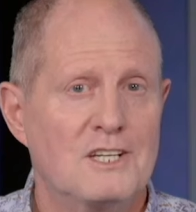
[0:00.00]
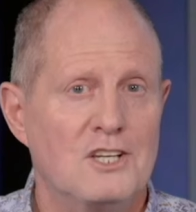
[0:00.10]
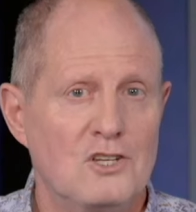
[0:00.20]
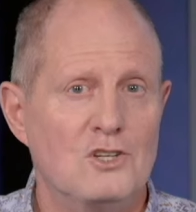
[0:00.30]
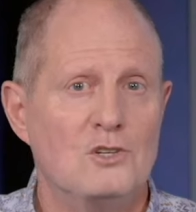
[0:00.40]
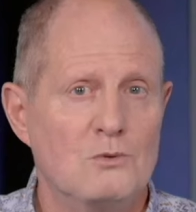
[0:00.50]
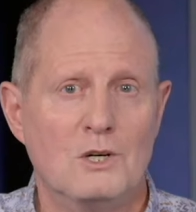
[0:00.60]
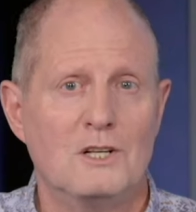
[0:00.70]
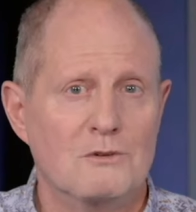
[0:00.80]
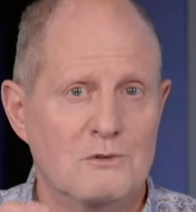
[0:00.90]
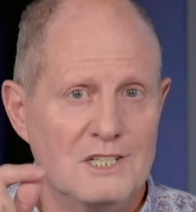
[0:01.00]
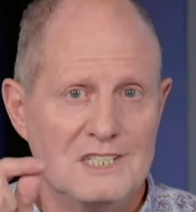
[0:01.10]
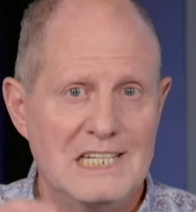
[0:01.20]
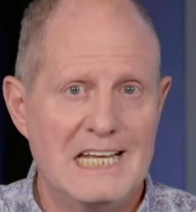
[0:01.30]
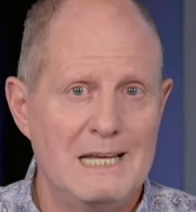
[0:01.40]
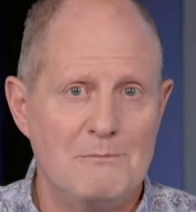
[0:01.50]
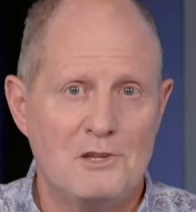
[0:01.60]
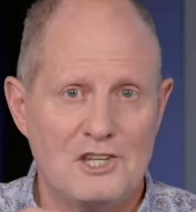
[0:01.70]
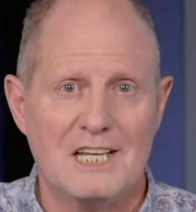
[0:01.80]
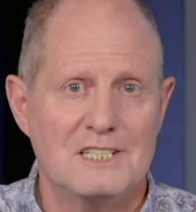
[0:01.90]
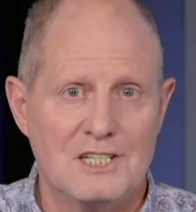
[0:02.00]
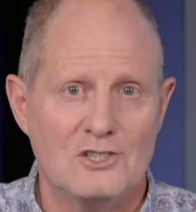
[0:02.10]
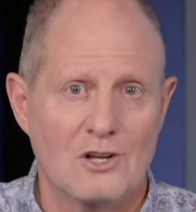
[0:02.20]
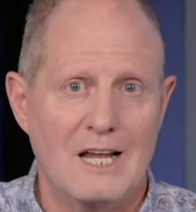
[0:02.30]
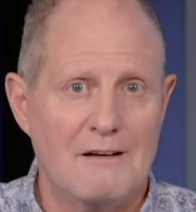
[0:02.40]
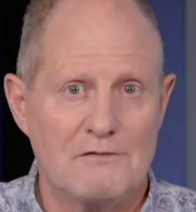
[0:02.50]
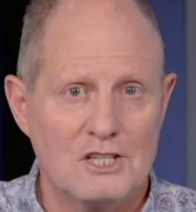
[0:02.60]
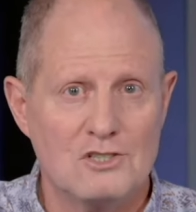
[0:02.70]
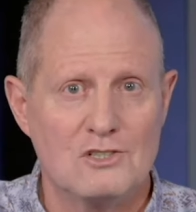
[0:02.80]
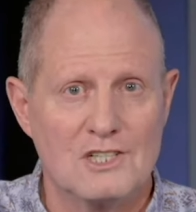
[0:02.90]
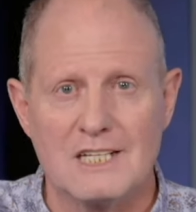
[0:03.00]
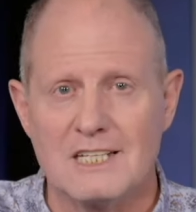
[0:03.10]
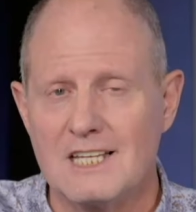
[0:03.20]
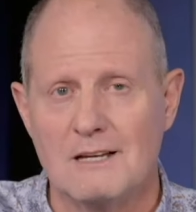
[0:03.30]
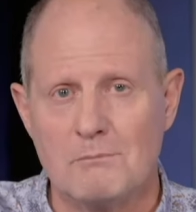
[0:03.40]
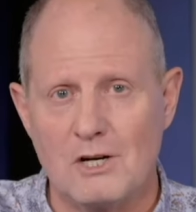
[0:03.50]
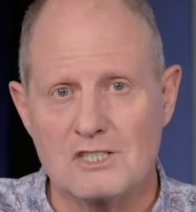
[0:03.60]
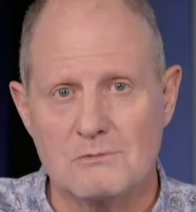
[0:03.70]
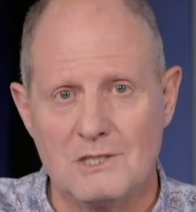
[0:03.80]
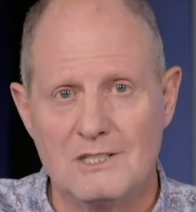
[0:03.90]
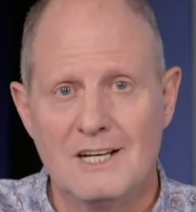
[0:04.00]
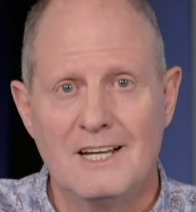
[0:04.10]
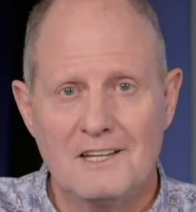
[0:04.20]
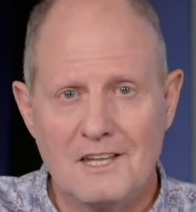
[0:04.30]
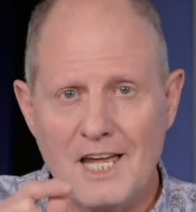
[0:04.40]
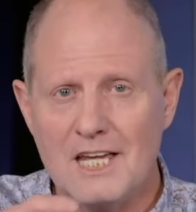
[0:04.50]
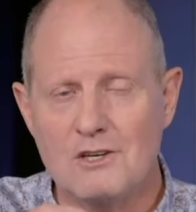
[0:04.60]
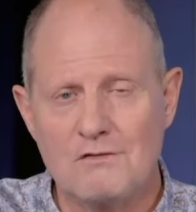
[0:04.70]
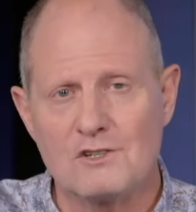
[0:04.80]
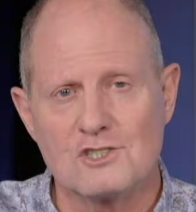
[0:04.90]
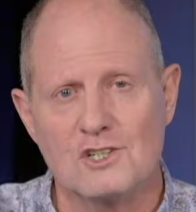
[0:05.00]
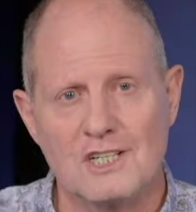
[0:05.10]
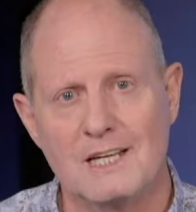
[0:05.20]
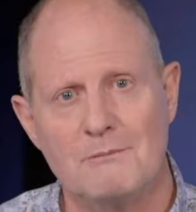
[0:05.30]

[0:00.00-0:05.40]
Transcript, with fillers: you will redeem things in your life that you didn't think possible. Thank you for joining